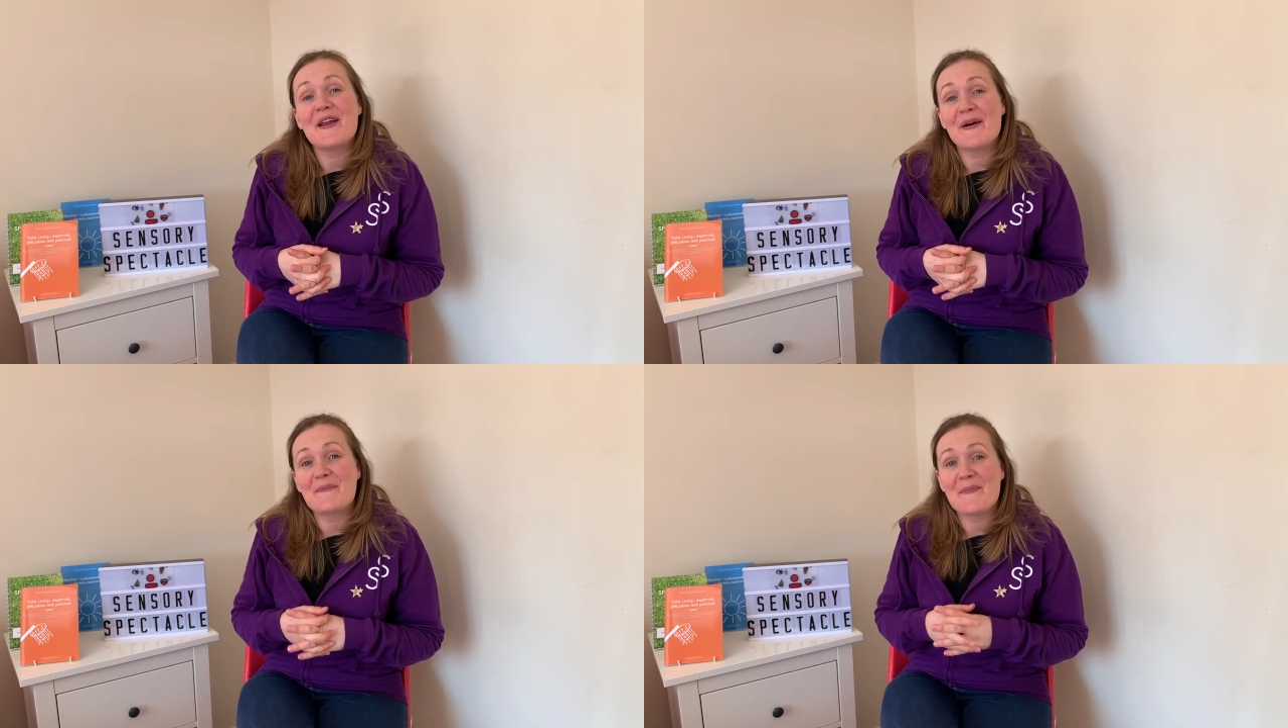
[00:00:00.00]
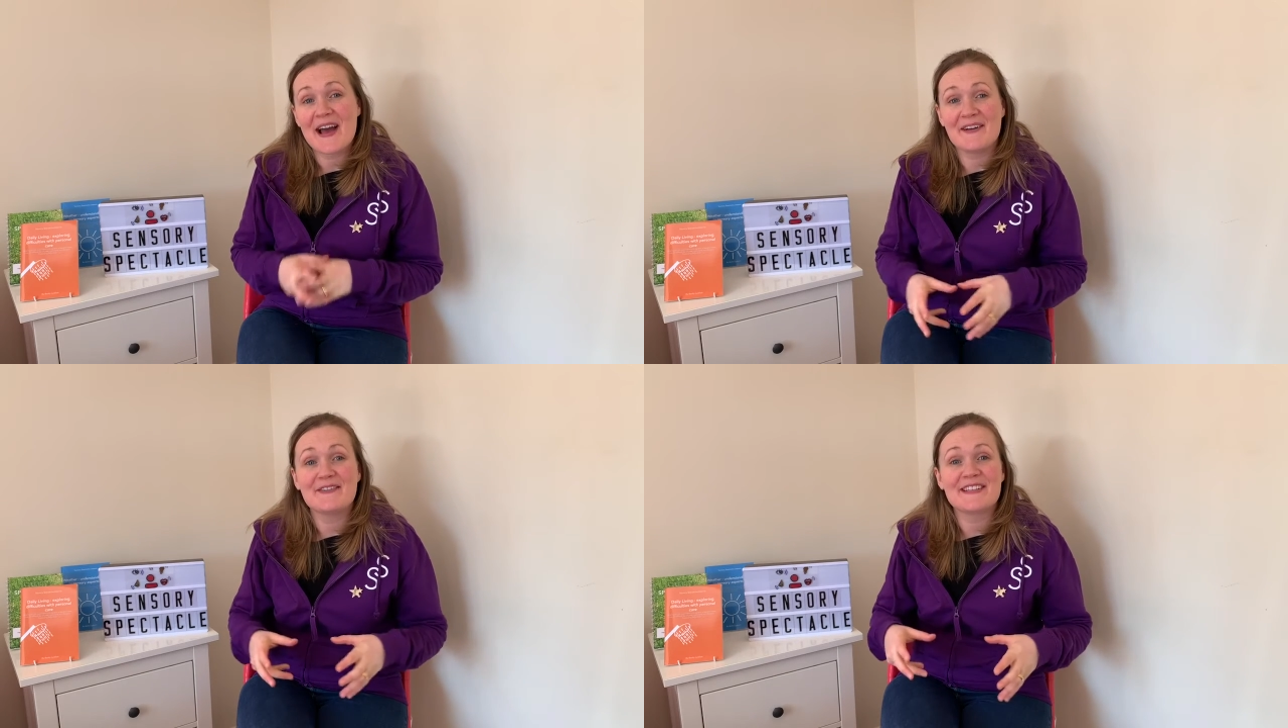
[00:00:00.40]

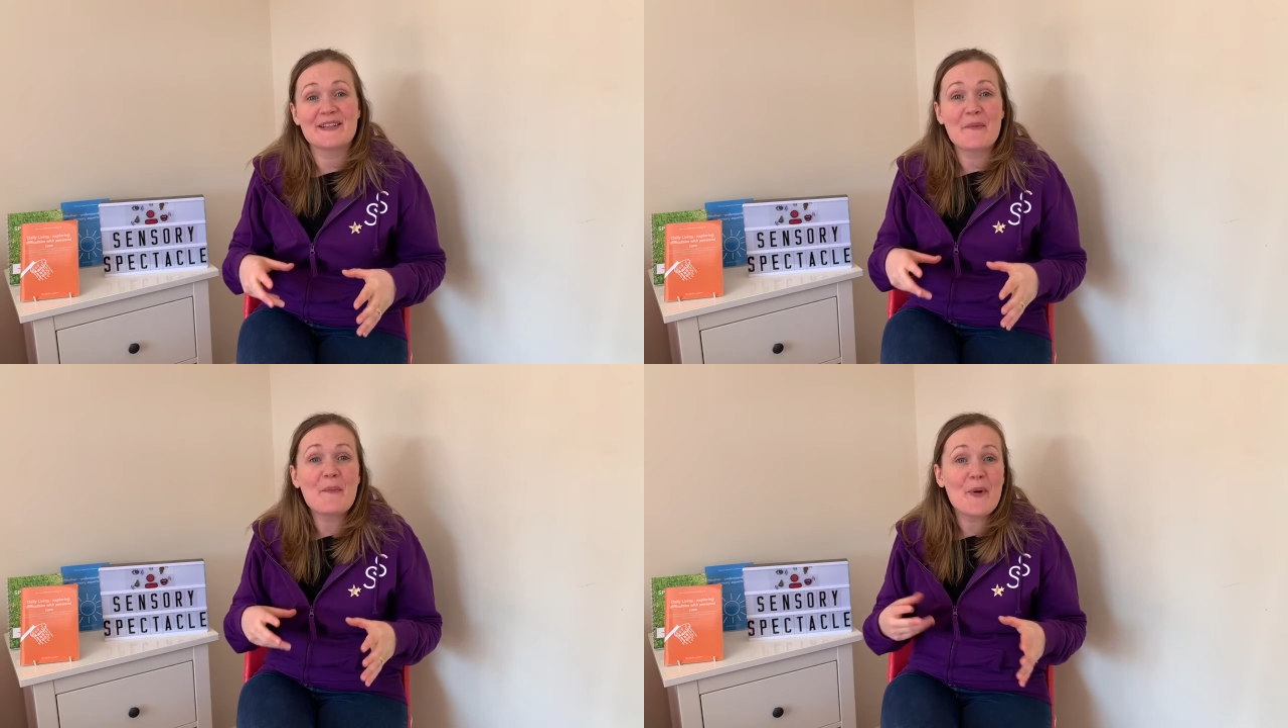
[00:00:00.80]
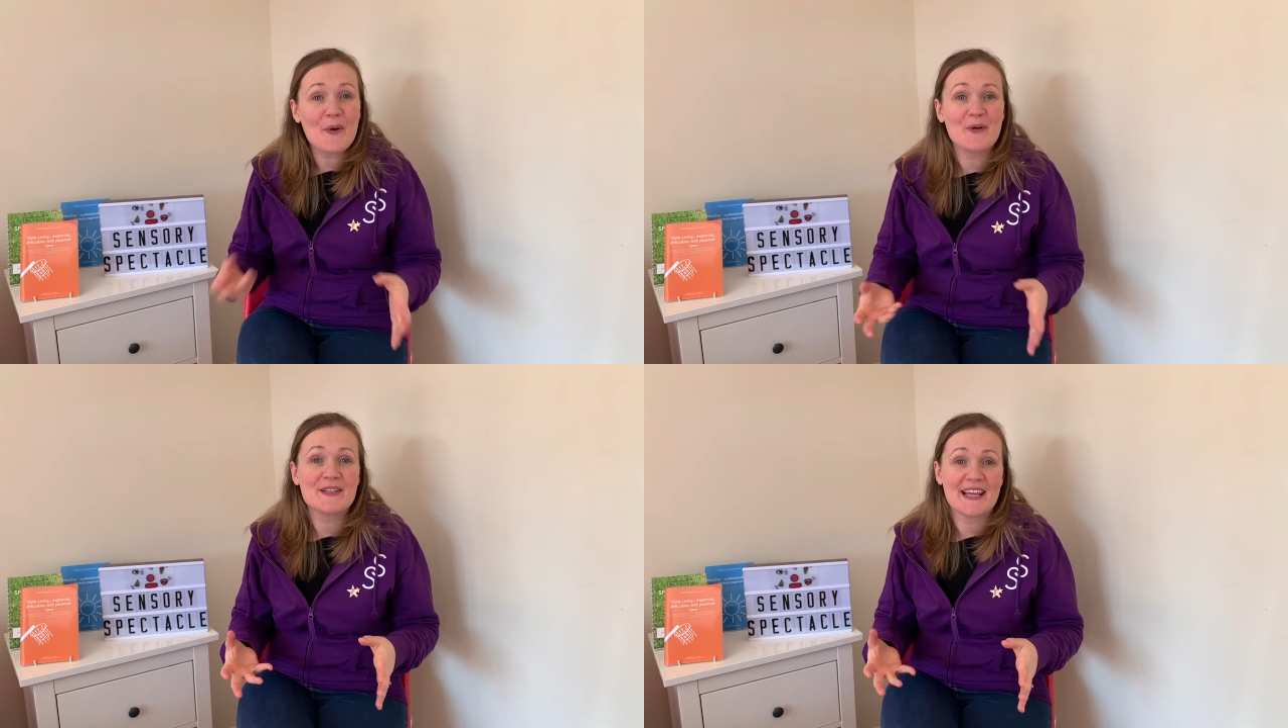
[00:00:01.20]
about
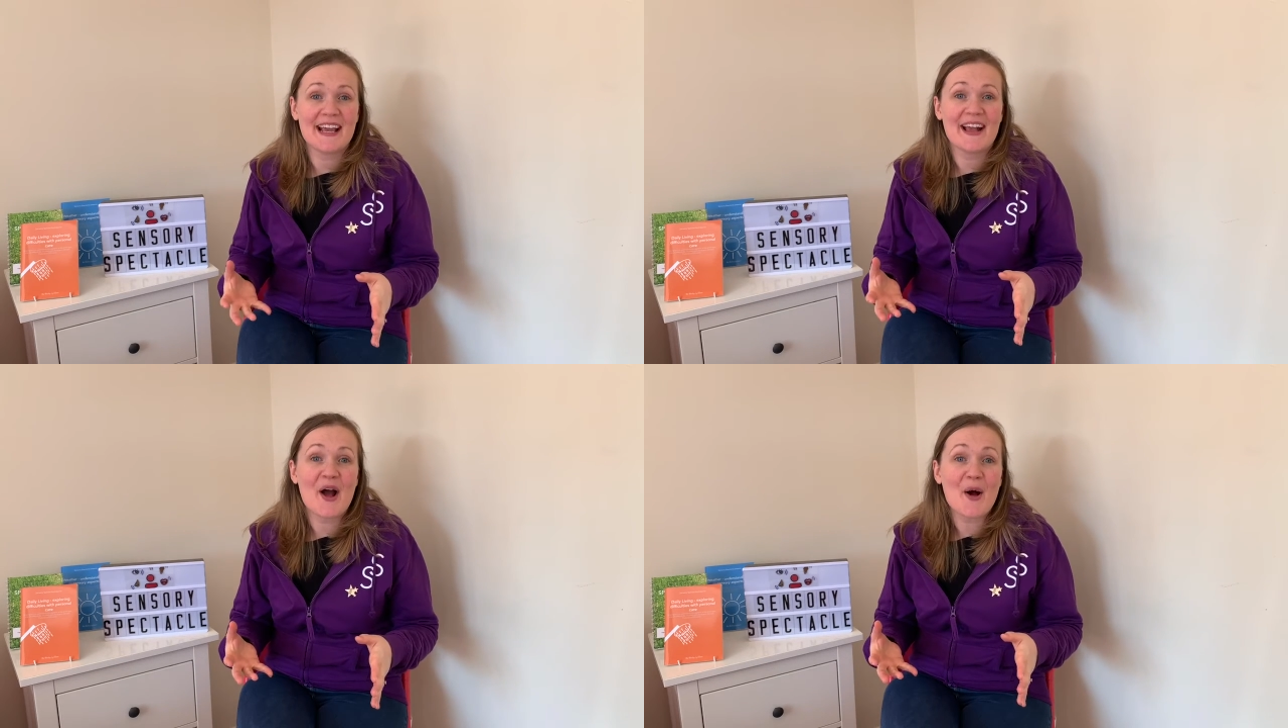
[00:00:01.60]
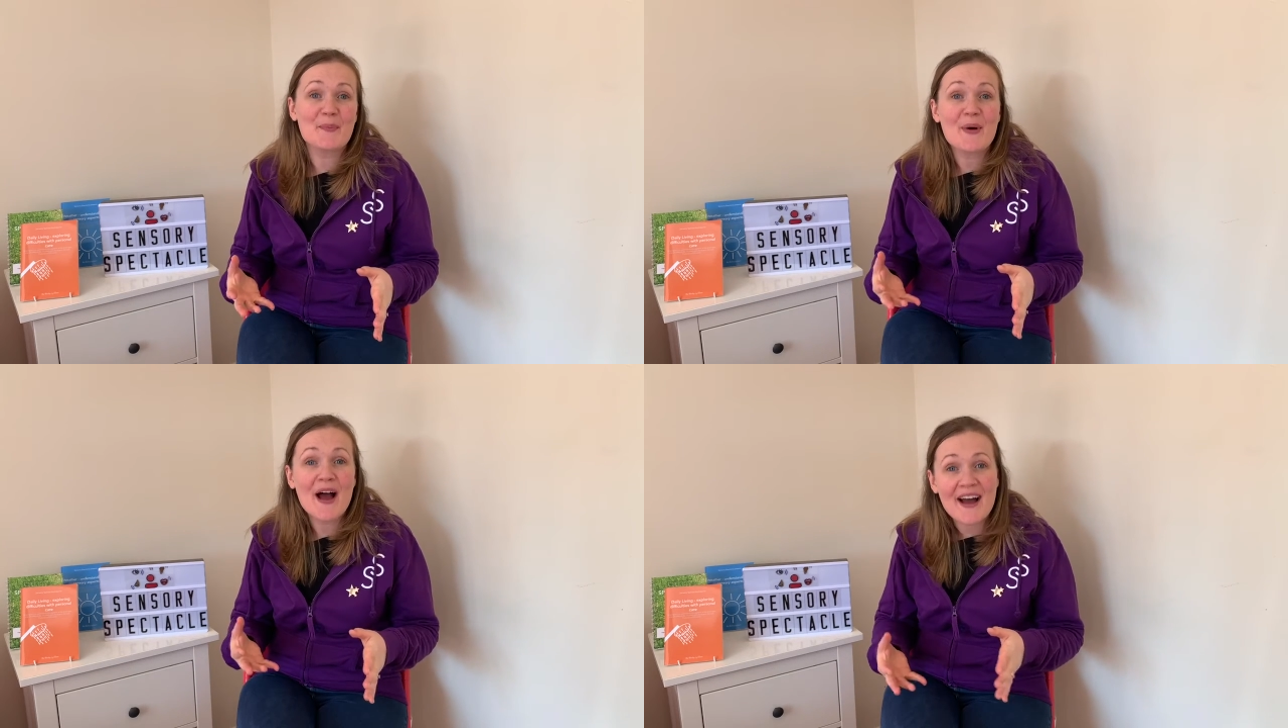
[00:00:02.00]
supporting our
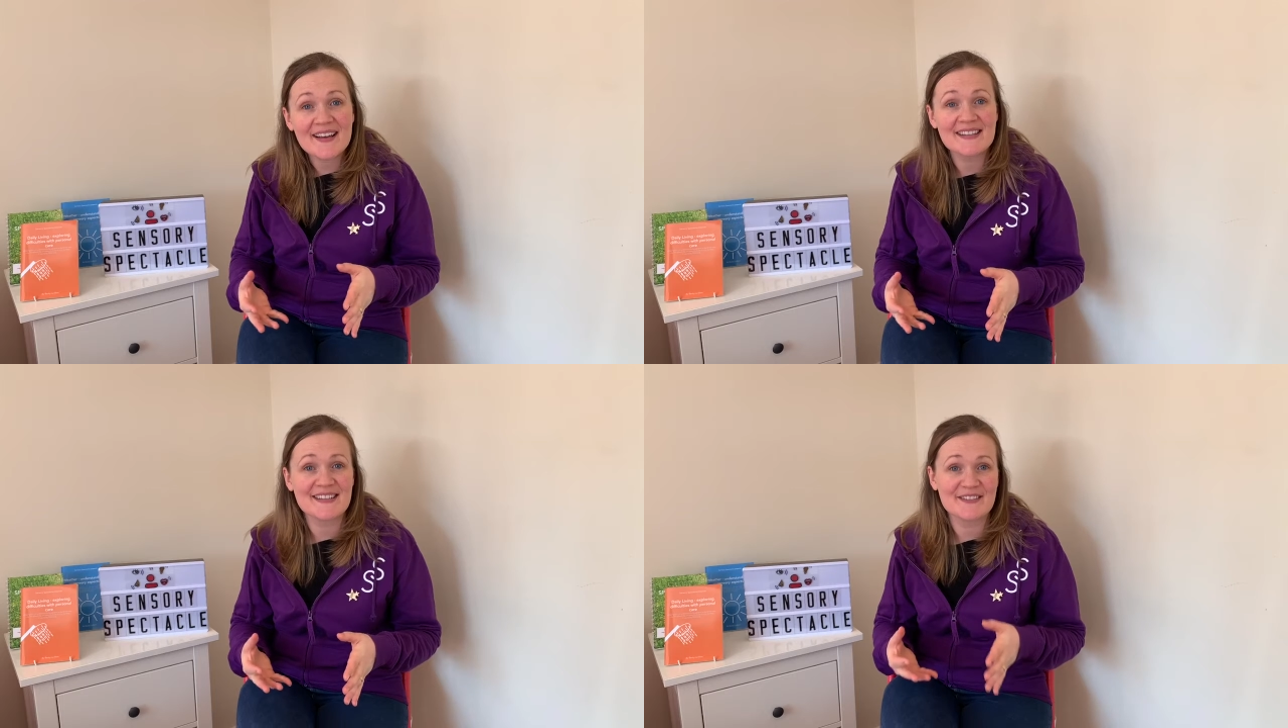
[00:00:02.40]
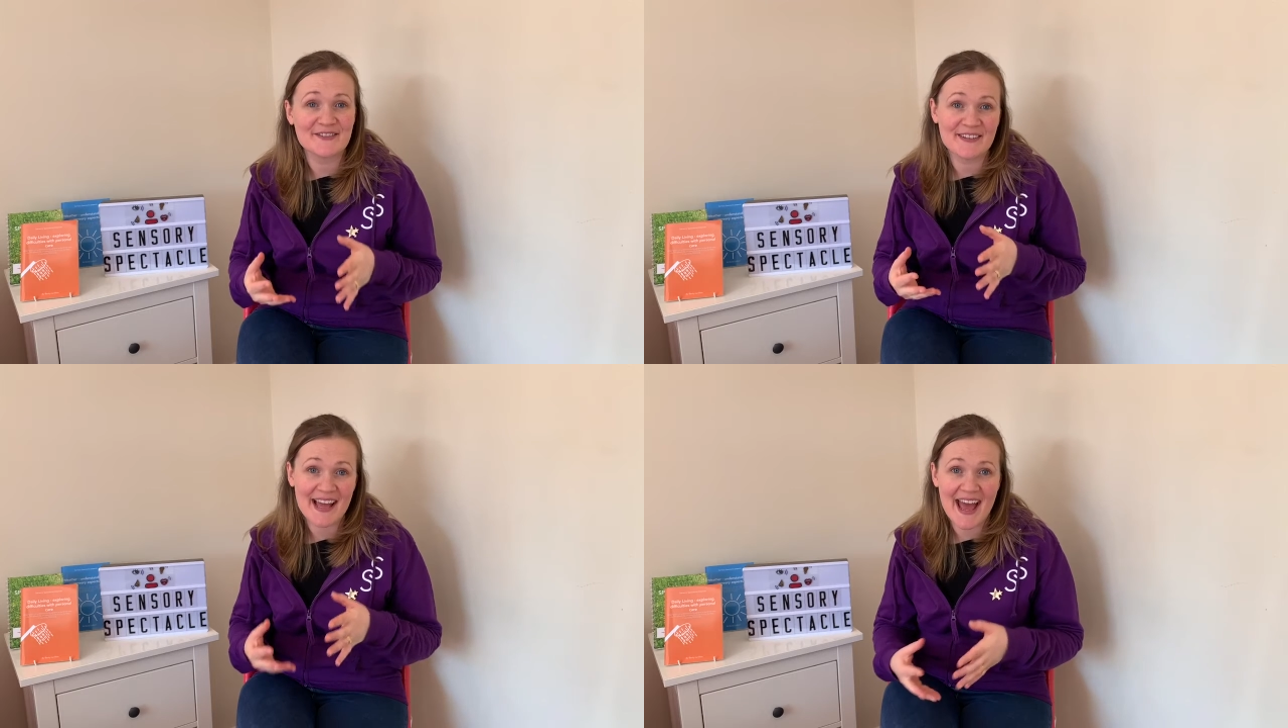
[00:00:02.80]

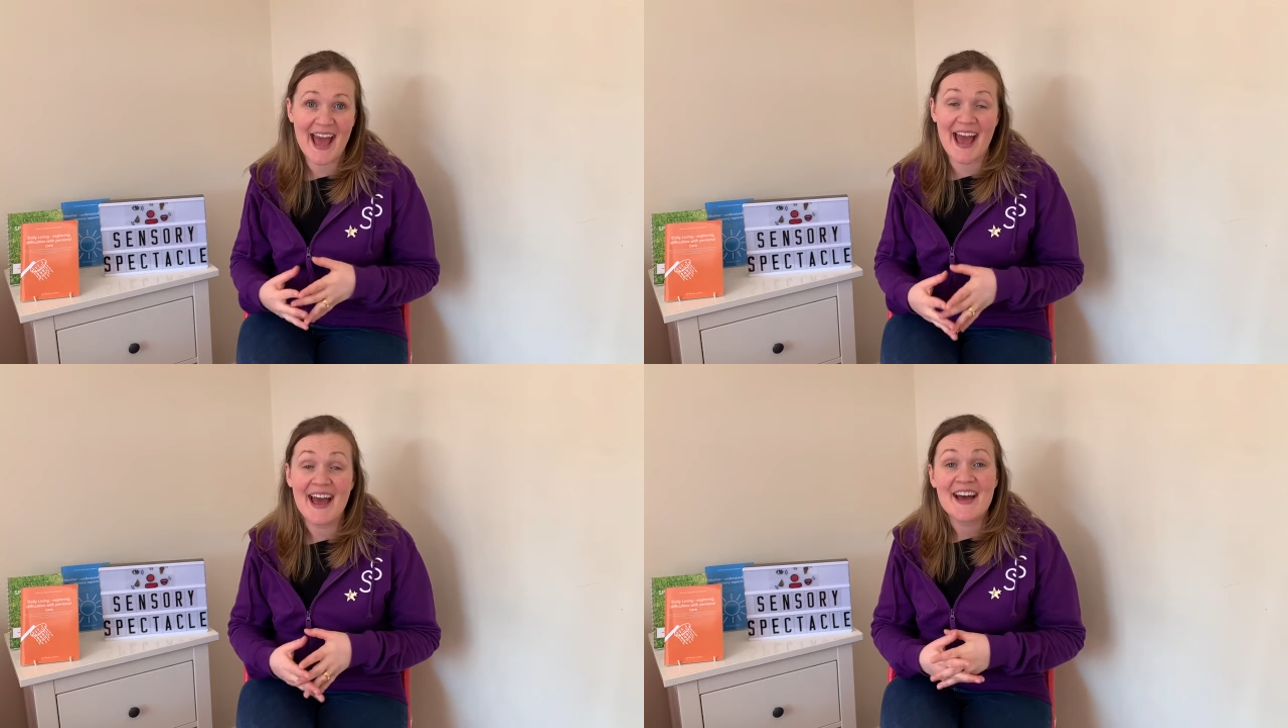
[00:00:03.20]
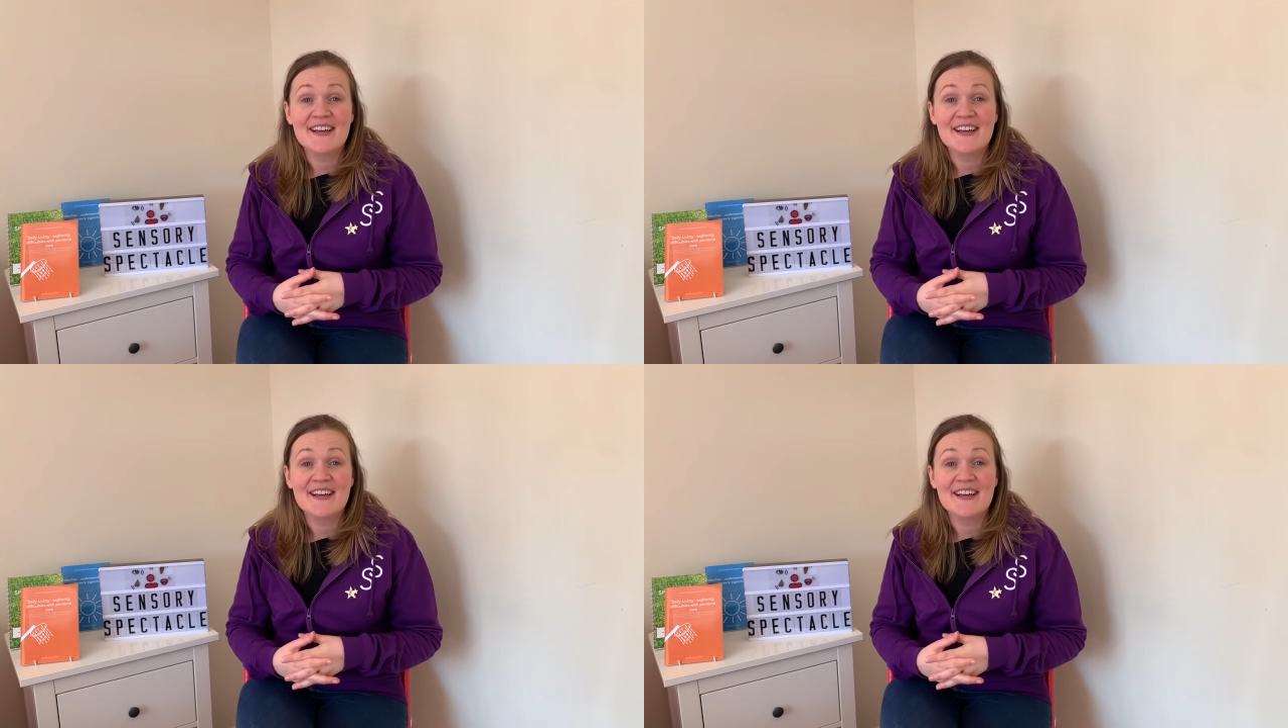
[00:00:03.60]
personal care.